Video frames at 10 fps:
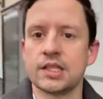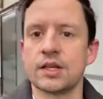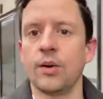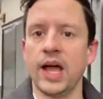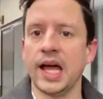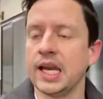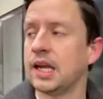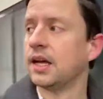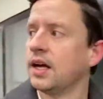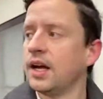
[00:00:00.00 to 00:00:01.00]
go ahead
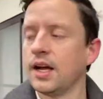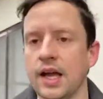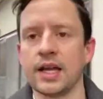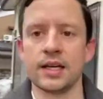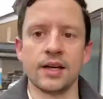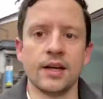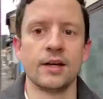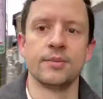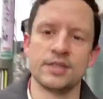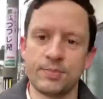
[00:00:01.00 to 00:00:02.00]
and
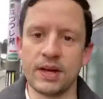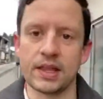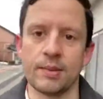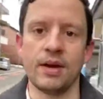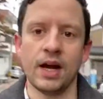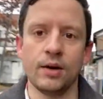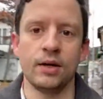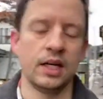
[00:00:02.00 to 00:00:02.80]
speak them now.